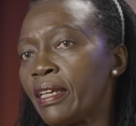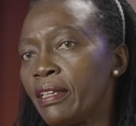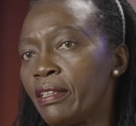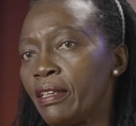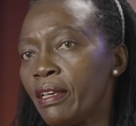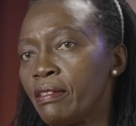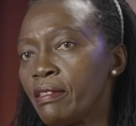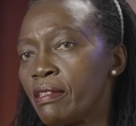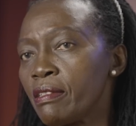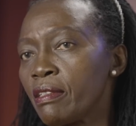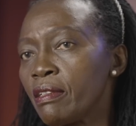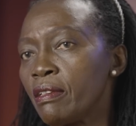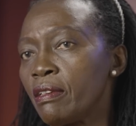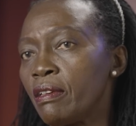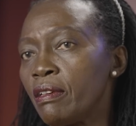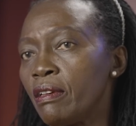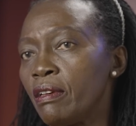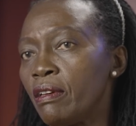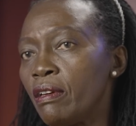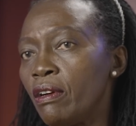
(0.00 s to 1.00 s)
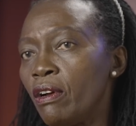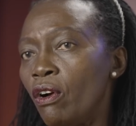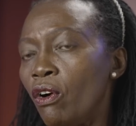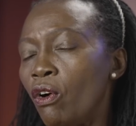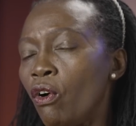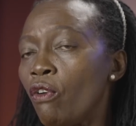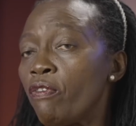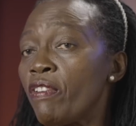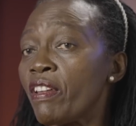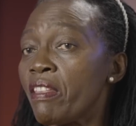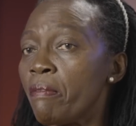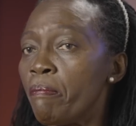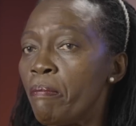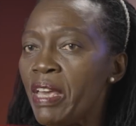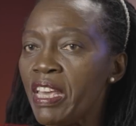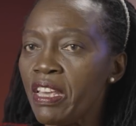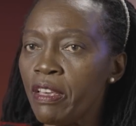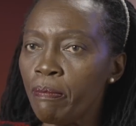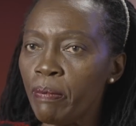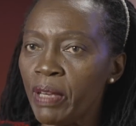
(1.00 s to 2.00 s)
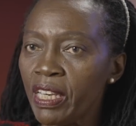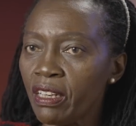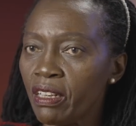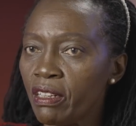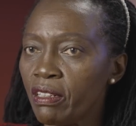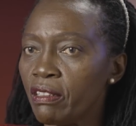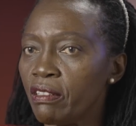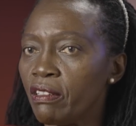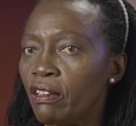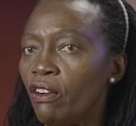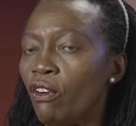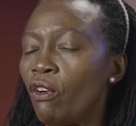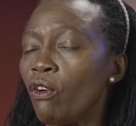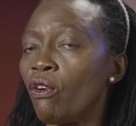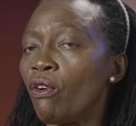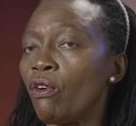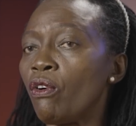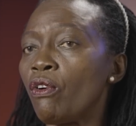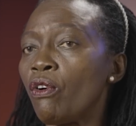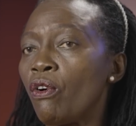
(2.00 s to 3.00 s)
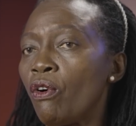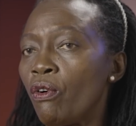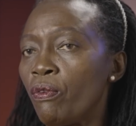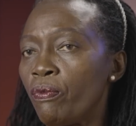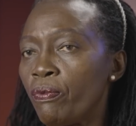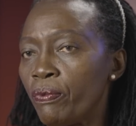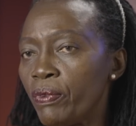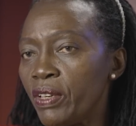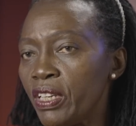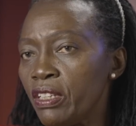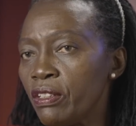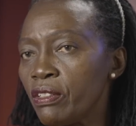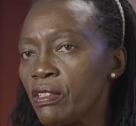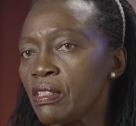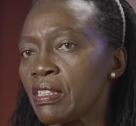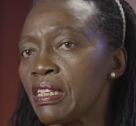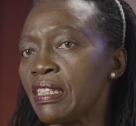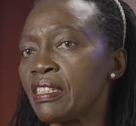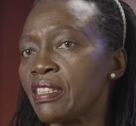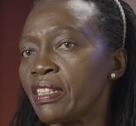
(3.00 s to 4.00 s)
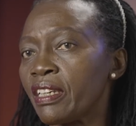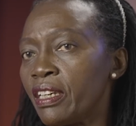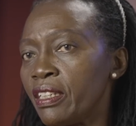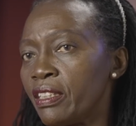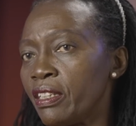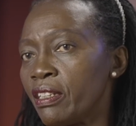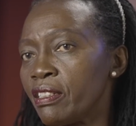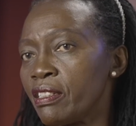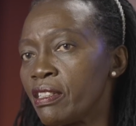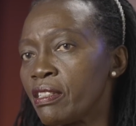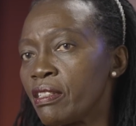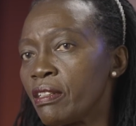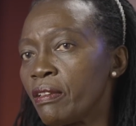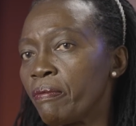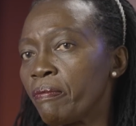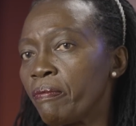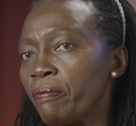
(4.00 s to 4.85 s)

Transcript: Kenyans, over the maiming of innocent Kenyans,